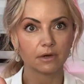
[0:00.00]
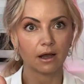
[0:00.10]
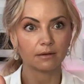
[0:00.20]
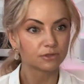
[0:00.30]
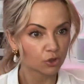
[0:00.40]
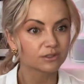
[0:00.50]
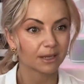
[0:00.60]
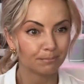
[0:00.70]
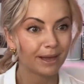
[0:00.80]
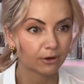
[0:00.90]
um, so
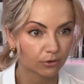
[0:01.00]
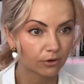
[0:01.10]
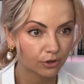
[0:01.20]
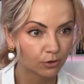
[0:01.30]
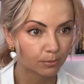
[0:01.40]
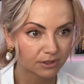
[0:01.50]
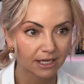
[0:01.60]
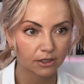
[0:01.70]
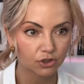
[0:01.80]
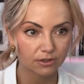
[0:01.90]
said, better your
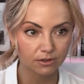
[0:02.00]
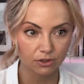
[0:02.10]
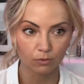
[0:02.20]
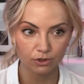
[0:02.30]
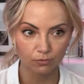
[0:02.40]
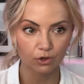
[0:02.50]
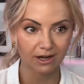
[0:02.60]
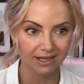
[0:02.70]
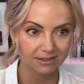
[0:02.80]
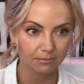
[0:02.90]
percentages, because you want to work
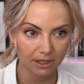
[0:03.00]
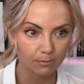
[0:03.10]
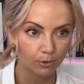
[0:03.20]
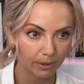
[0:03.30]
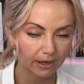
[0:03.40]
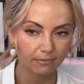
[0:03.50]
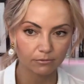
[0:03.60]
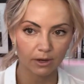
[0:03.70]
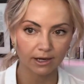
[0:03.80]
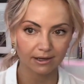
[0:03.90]
less and make more money,
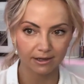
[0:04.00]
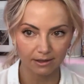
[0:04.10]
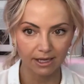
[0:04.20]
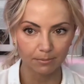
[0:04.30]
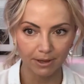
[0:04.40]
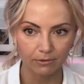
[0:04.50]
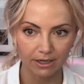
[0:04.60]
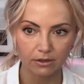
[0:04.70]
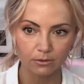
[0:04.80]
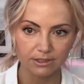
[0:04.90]
right? Get better
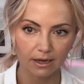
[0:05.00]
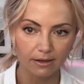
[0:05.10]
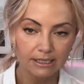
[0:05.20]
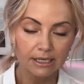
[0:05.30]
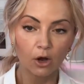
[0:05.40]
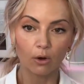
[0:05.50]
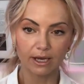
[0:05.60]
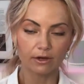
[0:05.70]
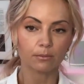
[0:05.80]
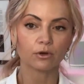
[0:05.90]
at closing.
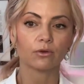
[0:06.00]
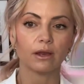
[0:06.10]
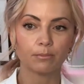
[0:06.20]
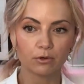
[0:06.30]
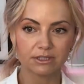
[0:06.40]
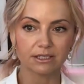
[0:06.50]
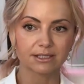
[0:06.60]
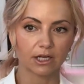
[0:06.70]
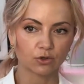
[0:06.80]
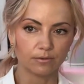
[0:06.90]
Okay, number three, posting
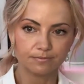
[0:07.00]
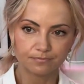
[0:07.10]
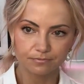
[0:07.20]
schedule.